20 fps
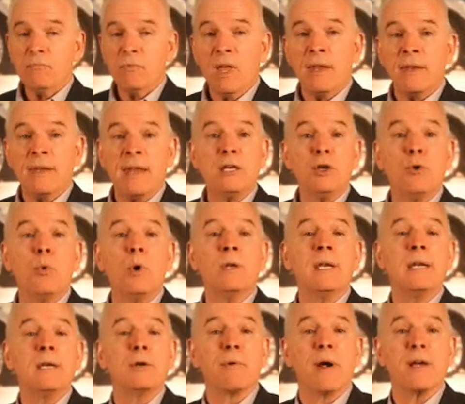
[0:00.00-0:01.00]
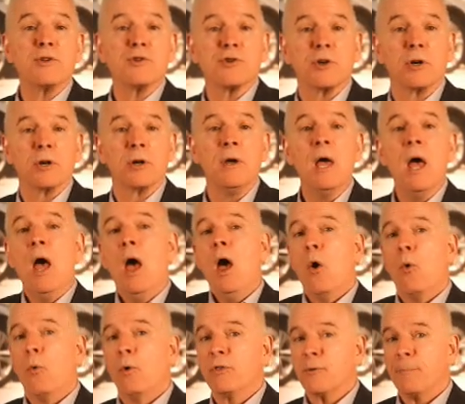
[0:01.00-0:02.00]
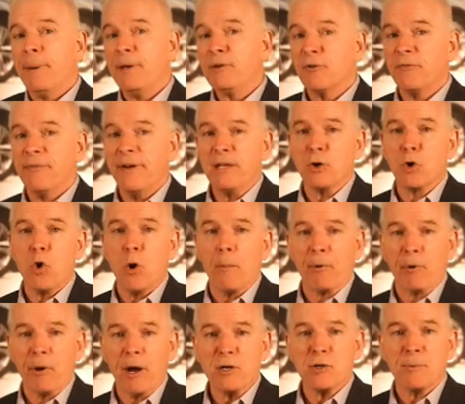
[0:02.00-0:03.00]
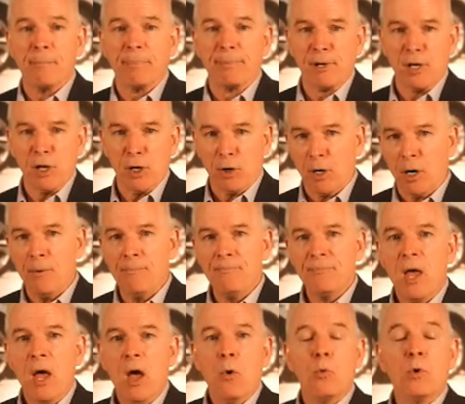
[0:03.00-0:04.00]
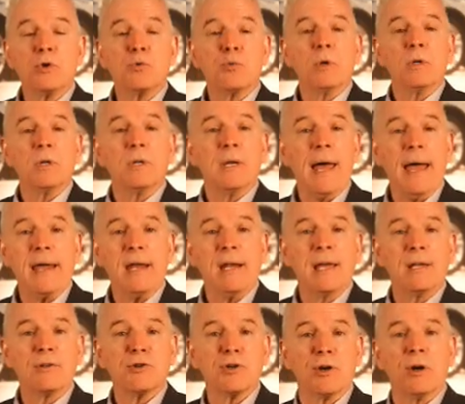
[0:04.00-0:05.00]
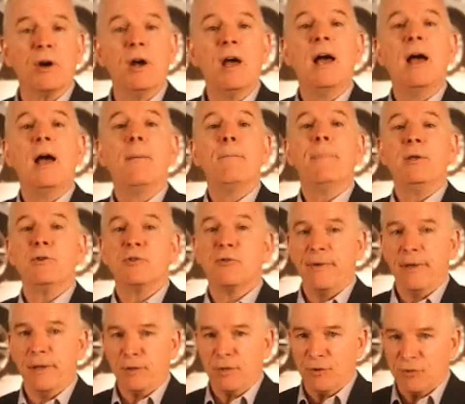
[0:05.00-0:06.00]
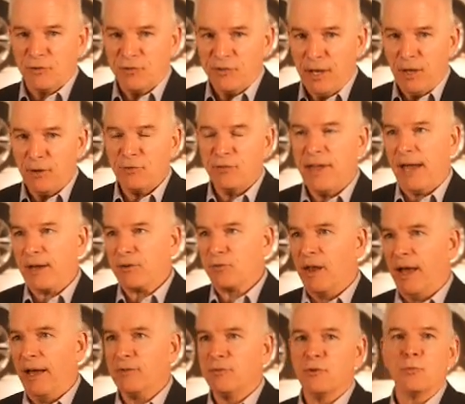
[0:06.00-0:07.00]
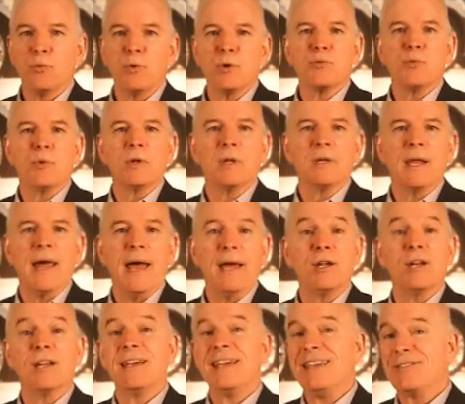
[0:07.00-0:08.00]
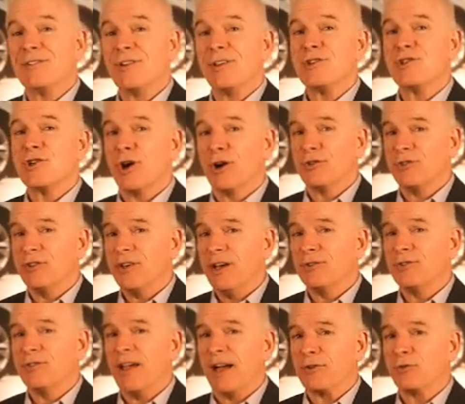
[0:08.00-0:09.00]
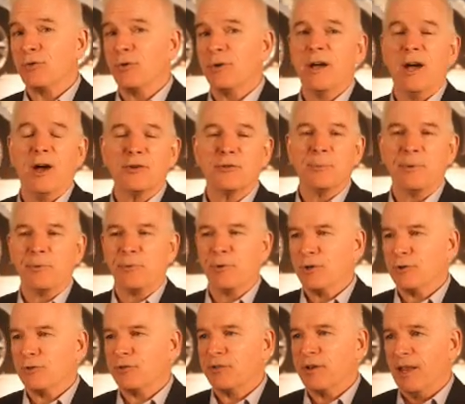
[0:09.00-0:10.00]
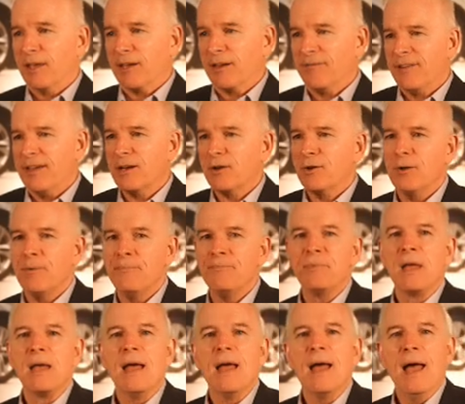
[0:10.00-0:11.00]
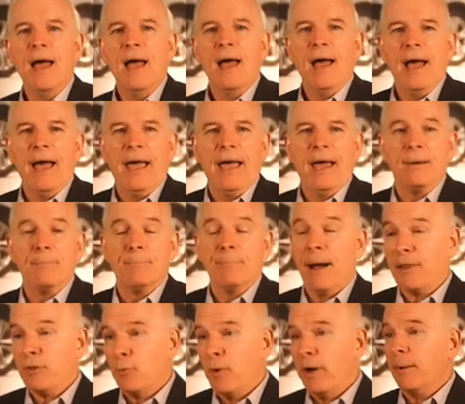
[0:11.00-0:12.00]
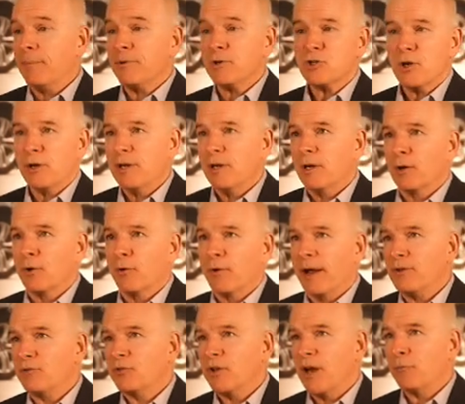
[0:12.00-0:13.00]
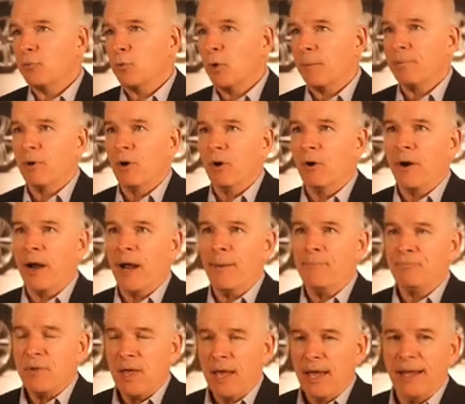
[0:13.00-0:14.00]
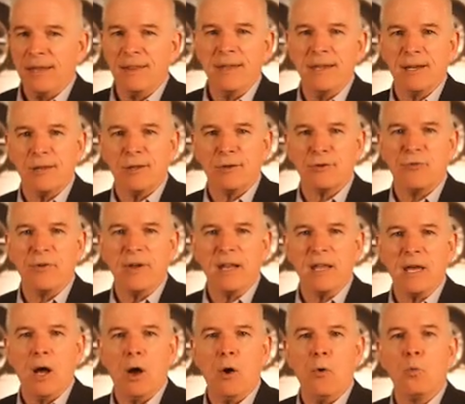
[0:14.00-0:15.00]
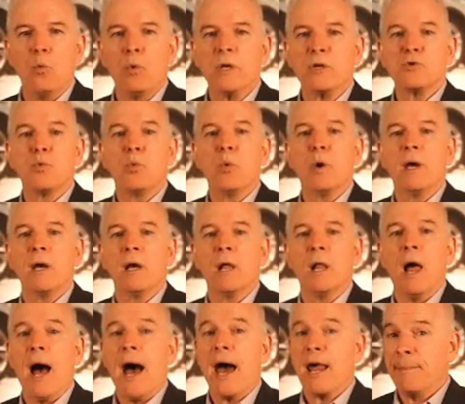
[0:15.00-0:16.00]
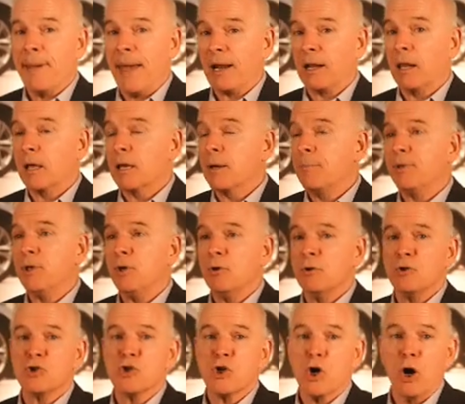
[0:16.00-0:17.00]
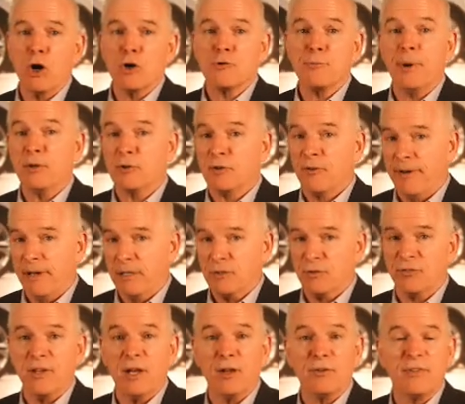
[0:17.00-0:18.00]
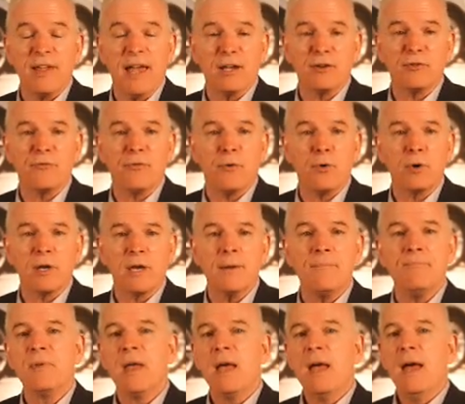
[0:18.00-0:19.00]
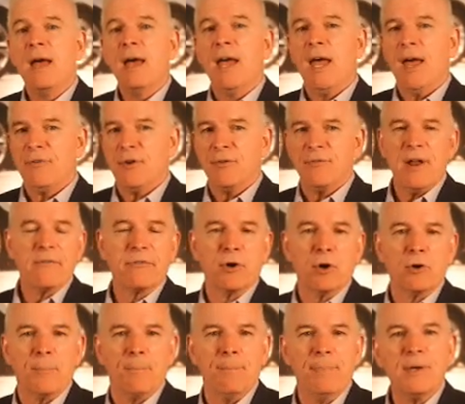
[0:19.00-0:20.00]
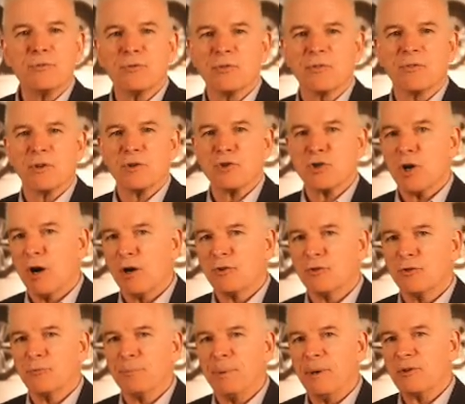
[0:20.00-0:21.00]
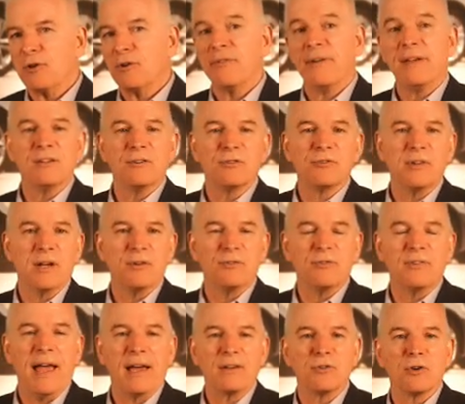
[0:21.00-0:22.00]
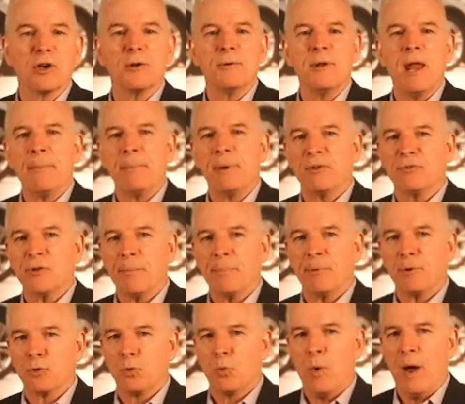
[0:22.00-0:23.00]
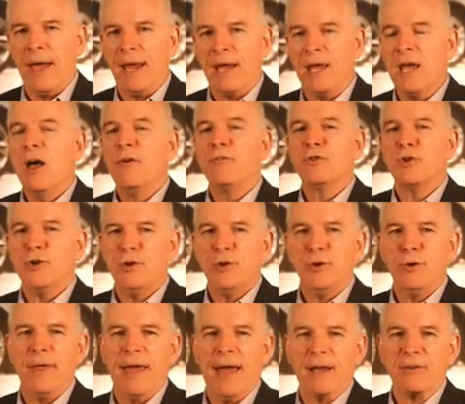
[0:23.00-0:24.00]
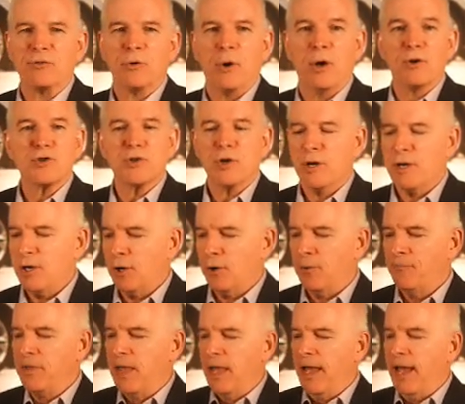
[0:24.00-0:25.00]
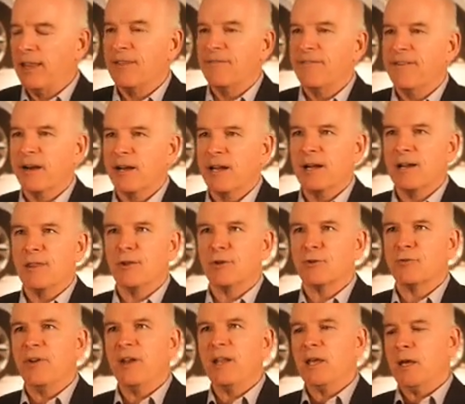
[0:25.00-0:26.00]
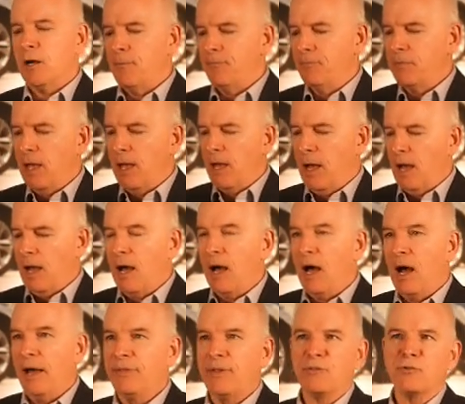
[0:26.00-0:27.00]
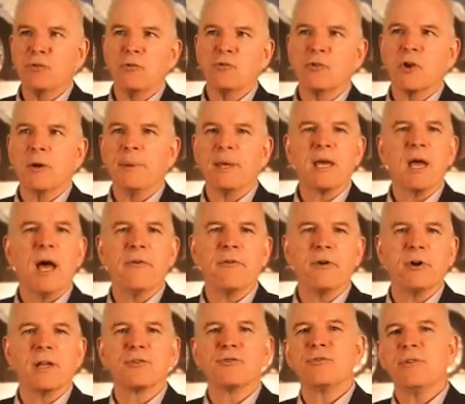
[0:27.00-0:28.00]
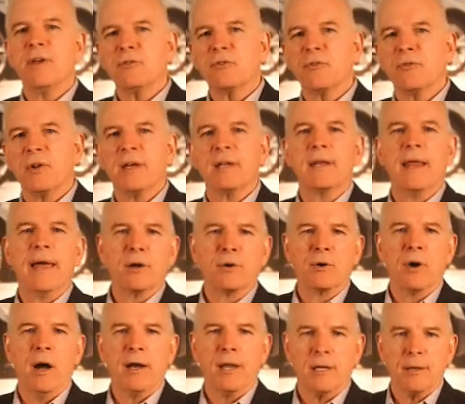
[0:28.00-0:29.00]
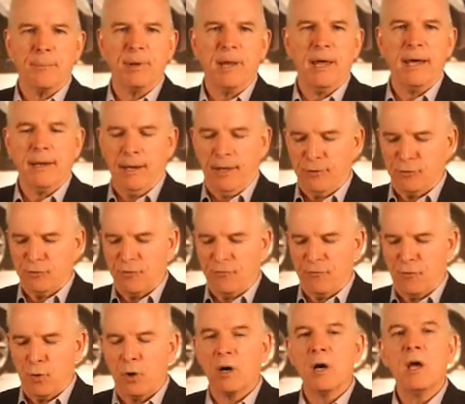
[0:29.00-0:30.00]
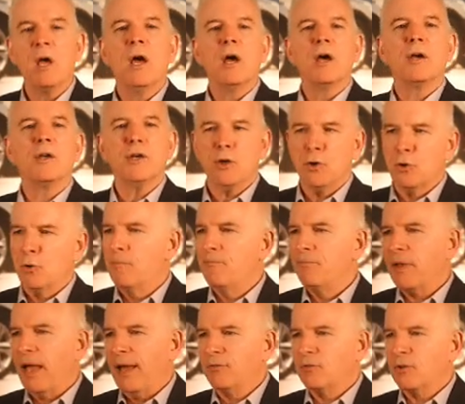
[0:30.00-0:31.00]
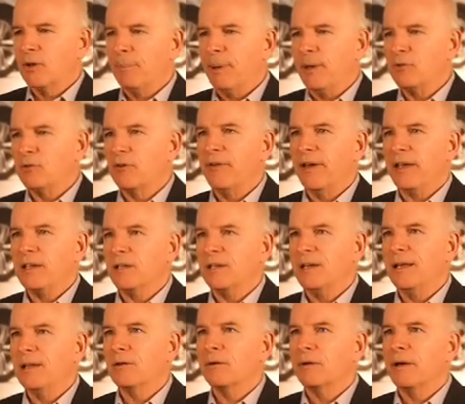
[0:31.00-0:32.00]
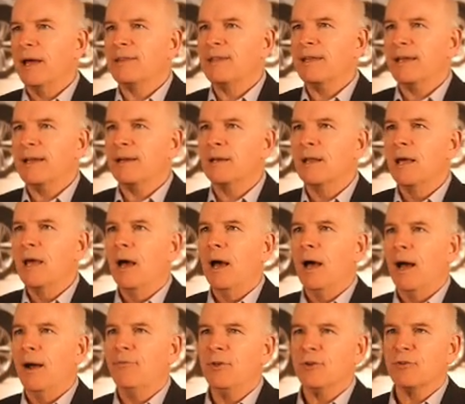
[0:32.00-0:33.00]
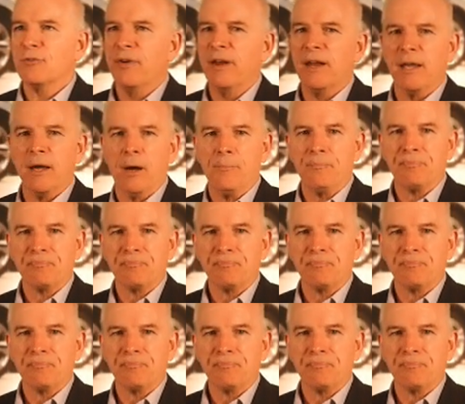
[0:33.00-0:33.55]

Now, you will need to register with the Pennsylvania Corporation Bureau, which will allow you to get your Pennsylvania sales tax license, which will allow you to easily charge sales tax to a customer when you're selling a vehicle. And by the way, I'm going to show you a great software program at the end of this video, which will automatically compute and charge Pennsylvania sales tax for you. If you've never owned a business that charges Pennsylvania sales tax, it could not be a simpler way to do that. So I'll show you at the very end of this video. That's also going to be covered extensively later on in the playlist for you as a Pennsylvania dealer at the end of this video.